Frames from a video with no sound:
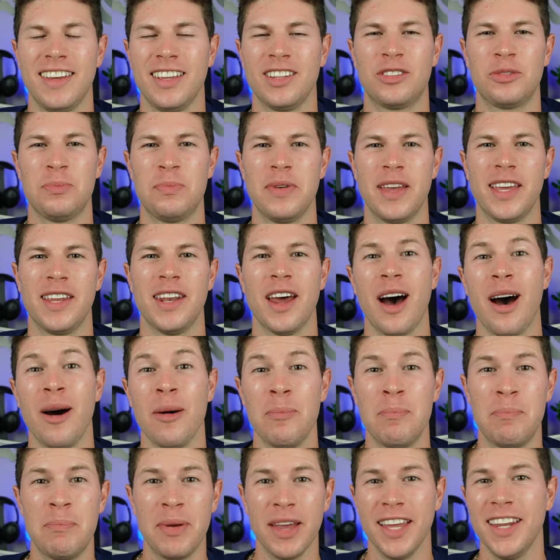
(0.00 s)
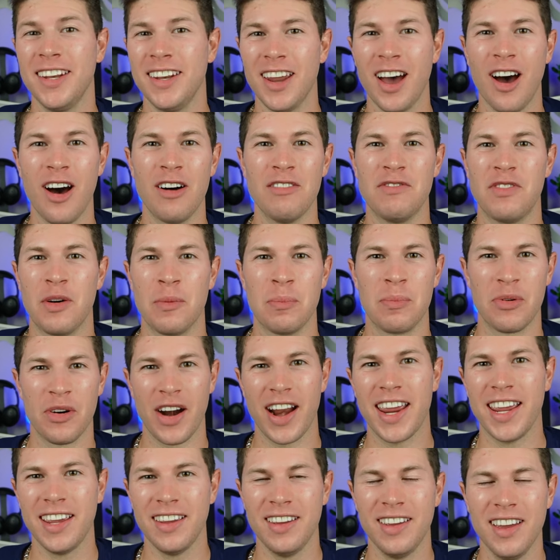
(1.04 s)
It's been a bit of a
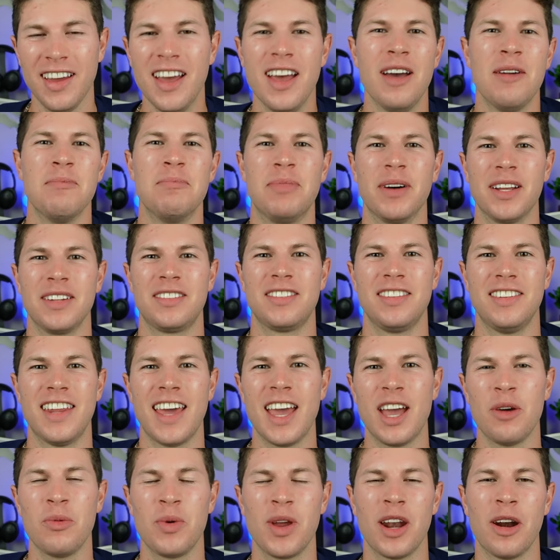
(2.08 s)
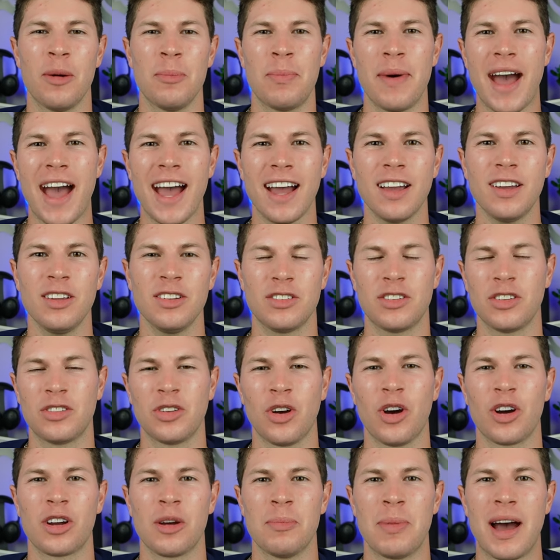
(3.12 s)
break, but today we are back to
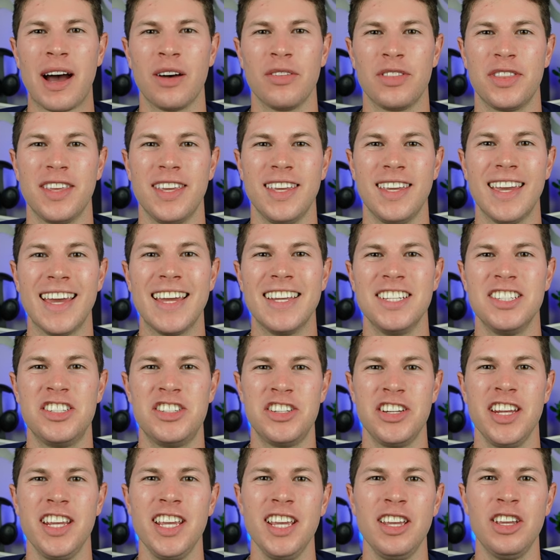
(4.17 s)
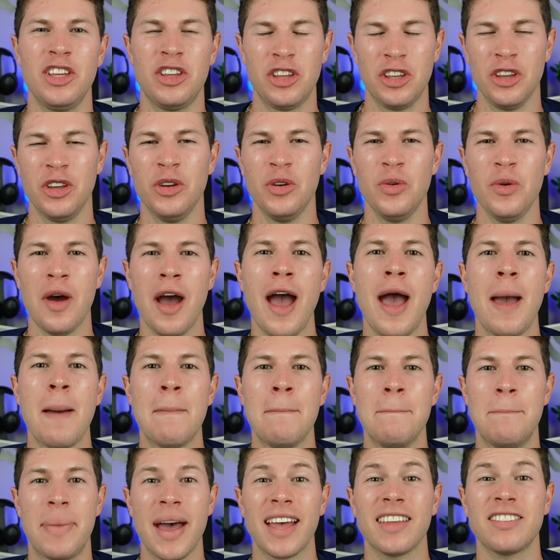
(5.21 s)
talk about the GQ
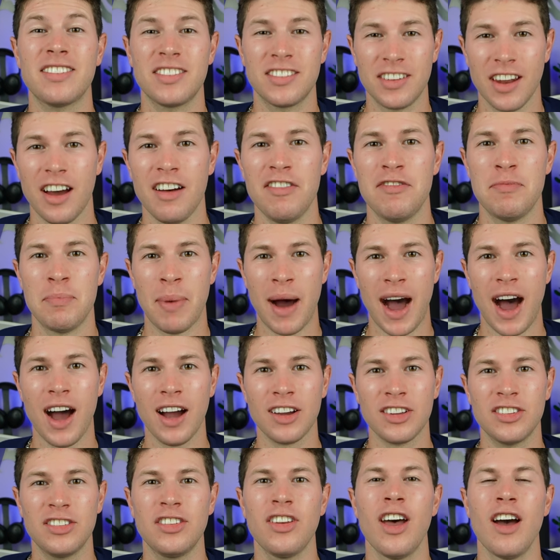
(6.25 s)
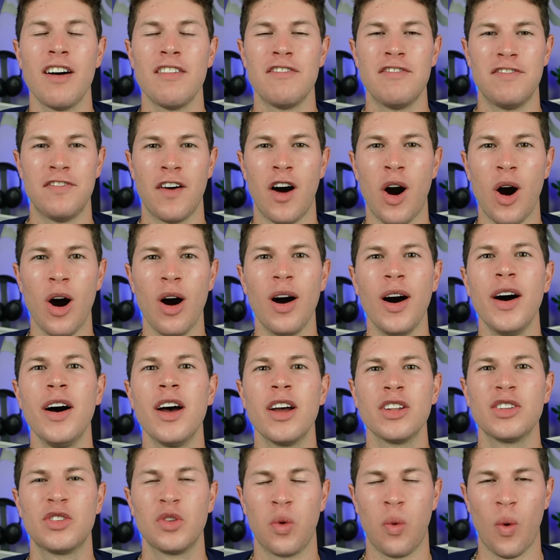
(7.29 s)
Best Stuff Box Fall
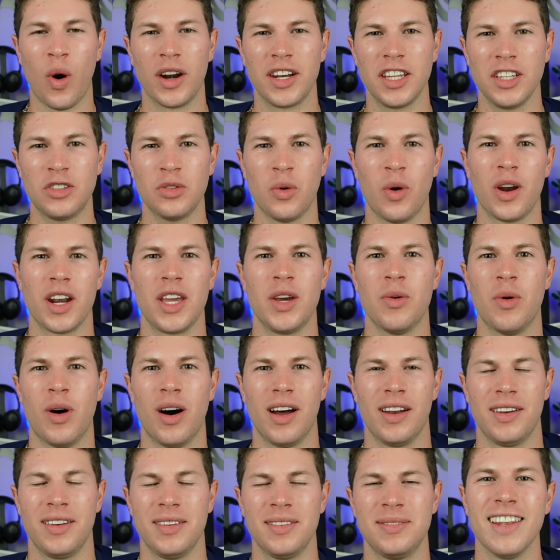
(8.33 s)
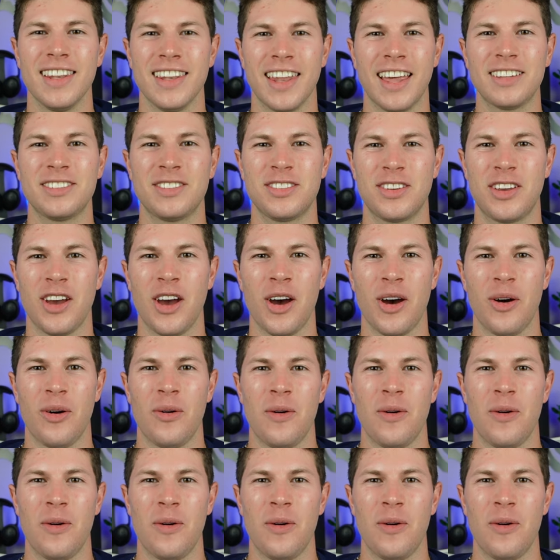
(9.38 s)
2021. Let's go.